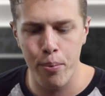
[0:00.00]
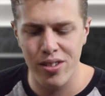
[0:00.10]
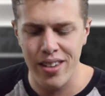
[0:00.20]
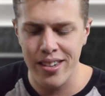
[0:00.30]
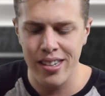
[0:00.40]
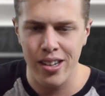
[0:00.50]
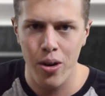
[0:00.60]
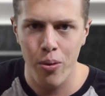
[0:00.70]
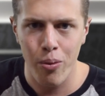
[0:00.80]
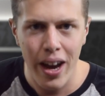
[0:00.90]
presenting
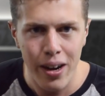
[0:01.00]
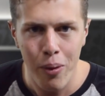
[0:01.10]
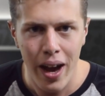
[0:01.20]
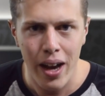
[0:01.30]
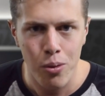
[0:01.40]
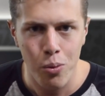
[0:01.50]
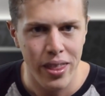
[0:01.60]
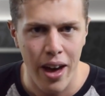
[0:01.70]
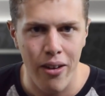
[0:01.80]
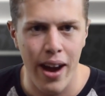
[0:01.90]
right away
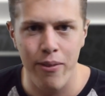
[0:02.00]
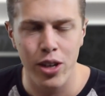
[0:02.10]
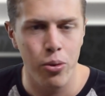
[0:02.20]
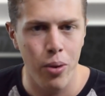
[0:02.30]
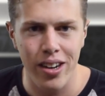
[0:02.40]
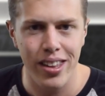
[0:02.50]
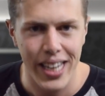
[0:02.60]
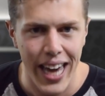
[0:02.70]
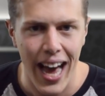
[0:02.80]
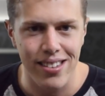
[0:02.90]
without having to run to the
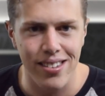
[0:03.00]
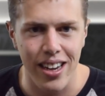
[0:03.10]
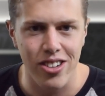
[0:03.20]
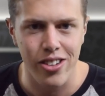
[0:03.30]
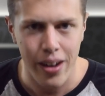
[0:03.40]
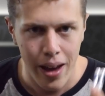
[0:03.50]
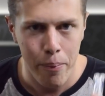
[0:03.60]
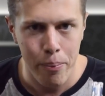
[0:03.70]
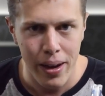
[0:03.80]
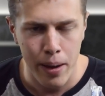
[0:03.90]
gas station
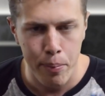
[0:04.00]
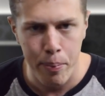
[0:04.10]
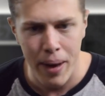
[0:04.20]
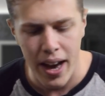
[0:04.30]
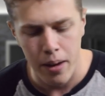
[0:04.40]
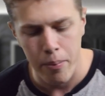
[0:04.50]
and pick up a pack of